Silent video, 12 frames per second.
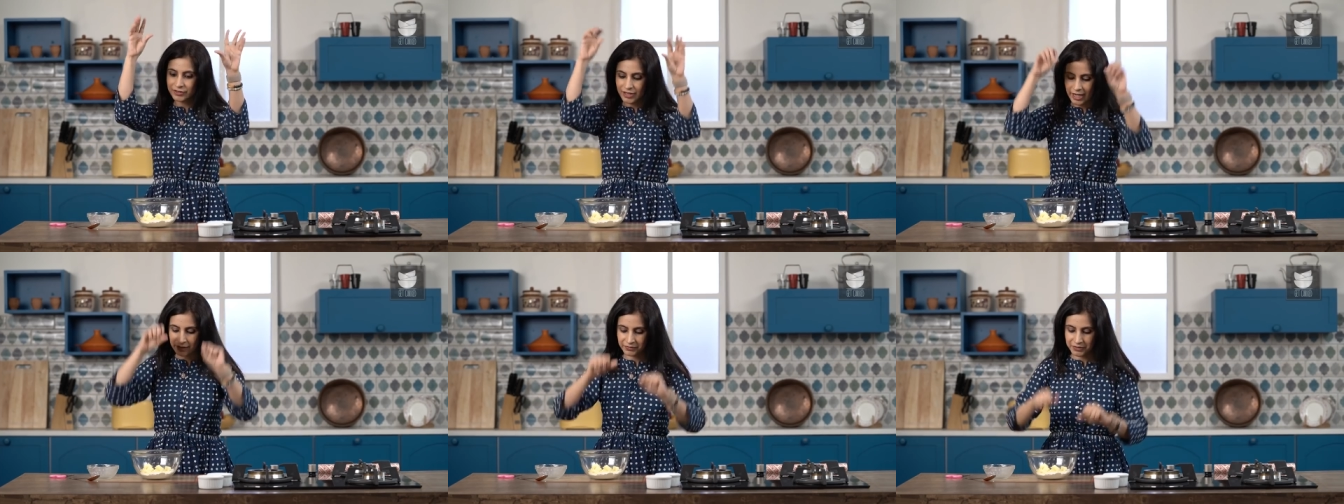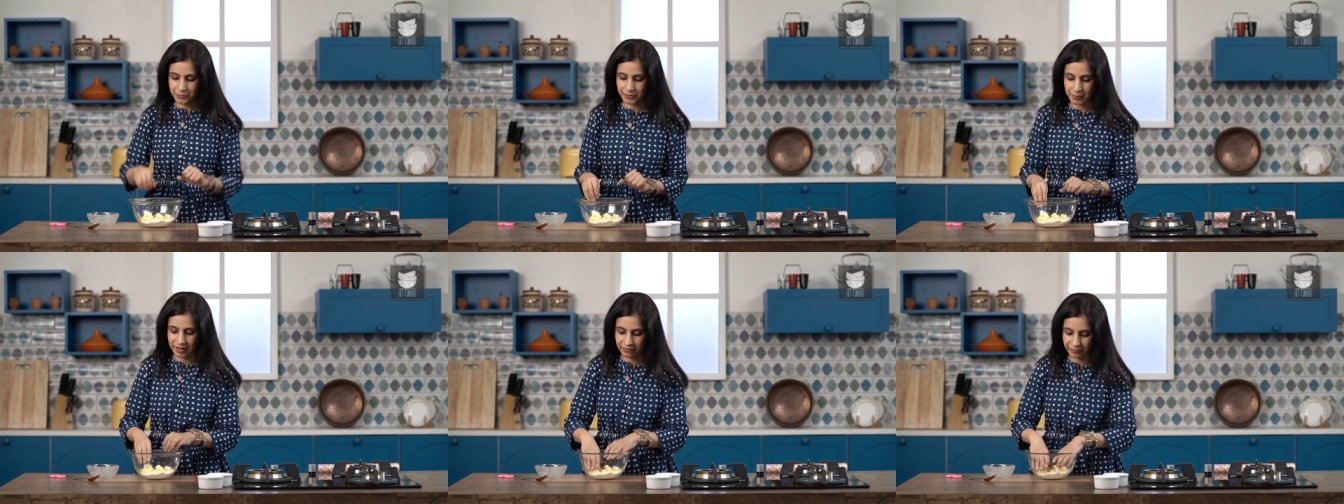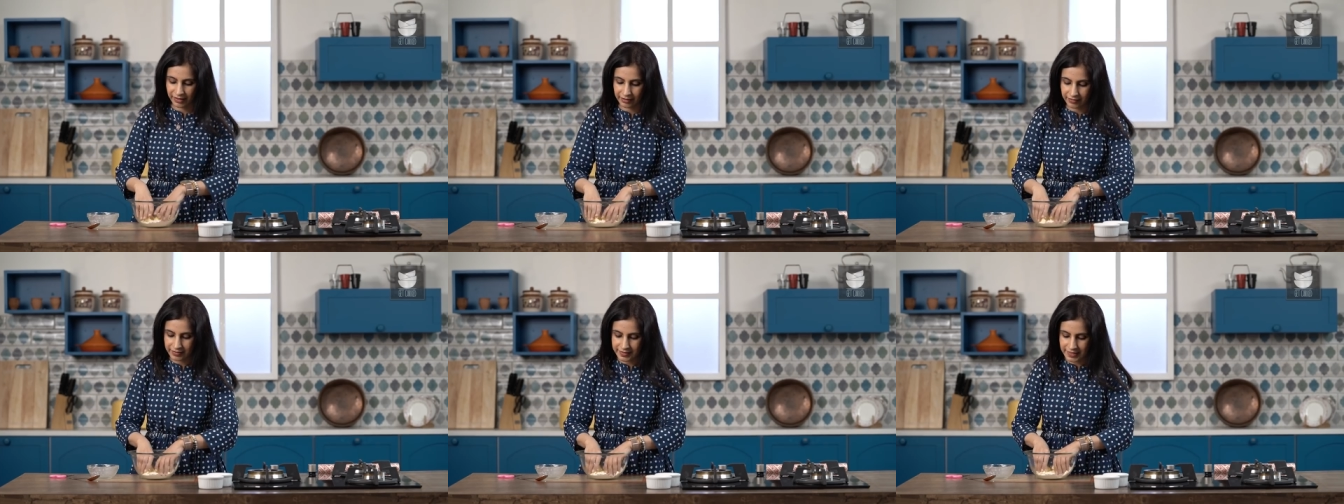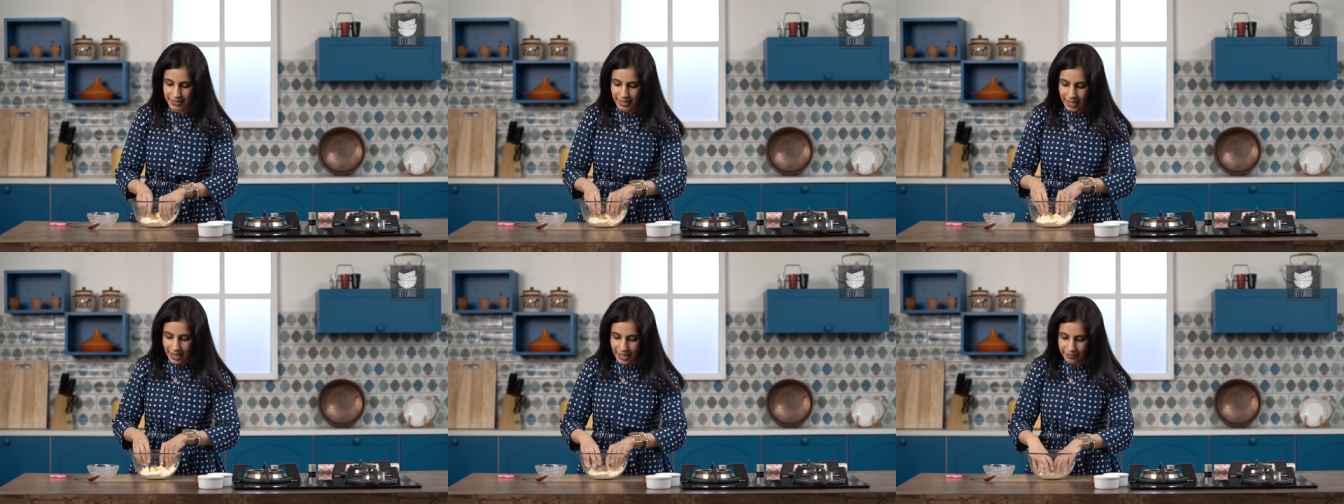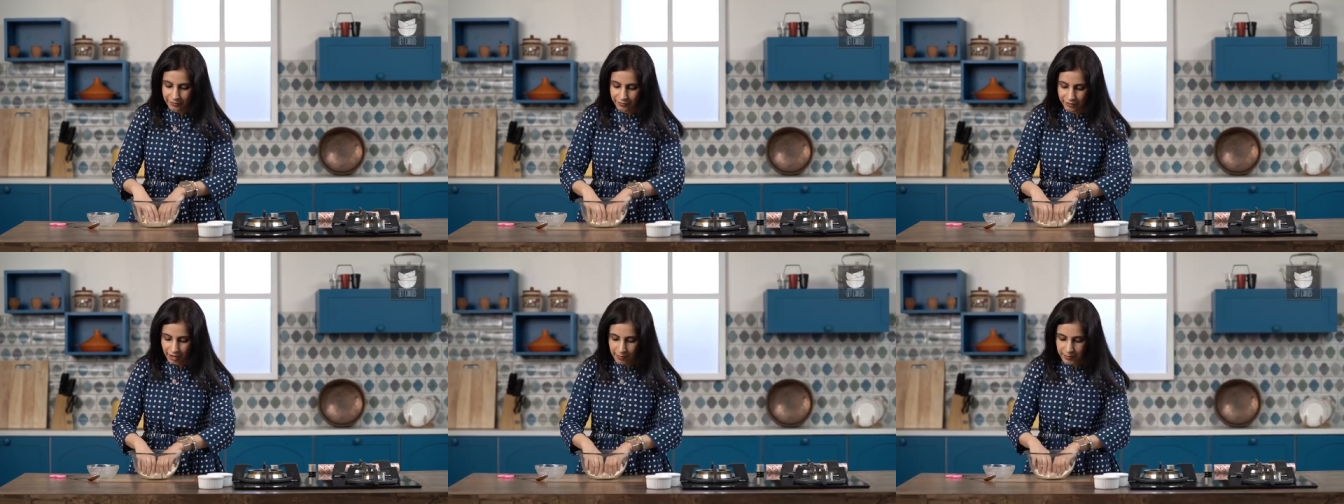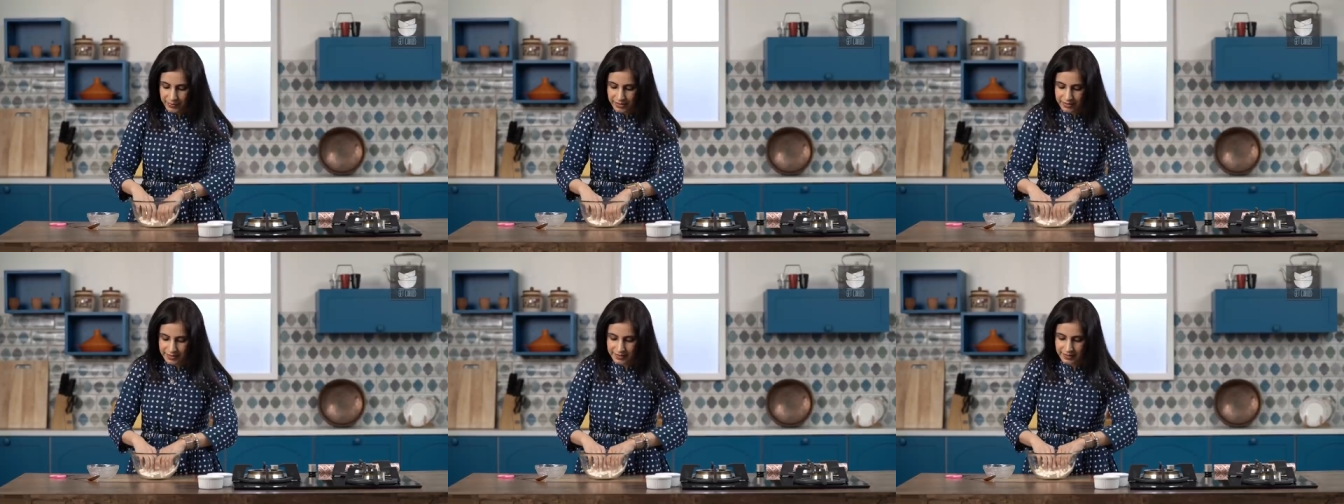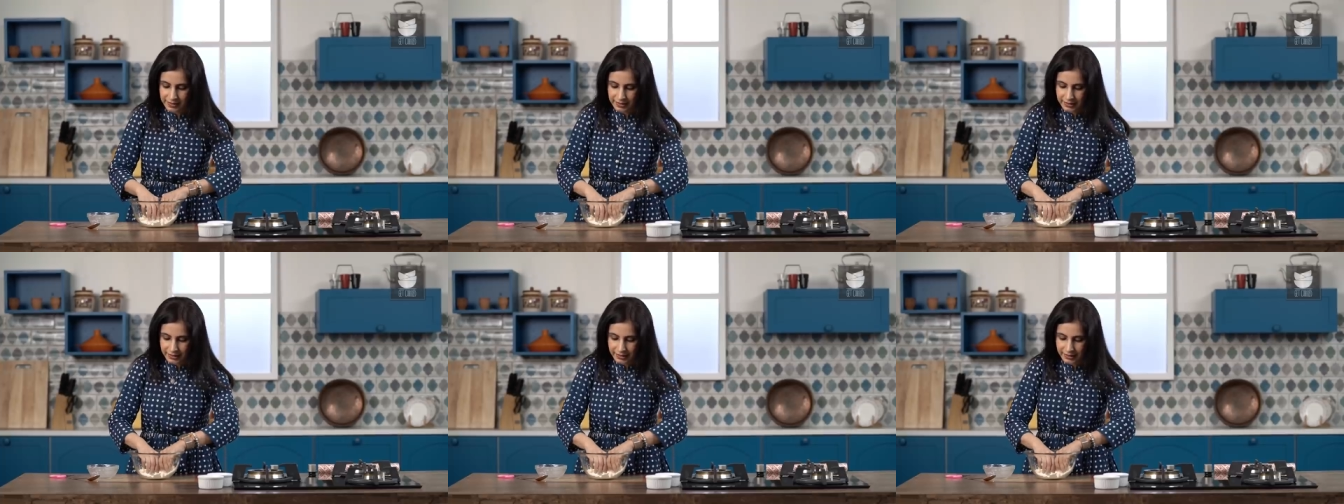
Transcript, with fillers: dive in with my fingers and rub this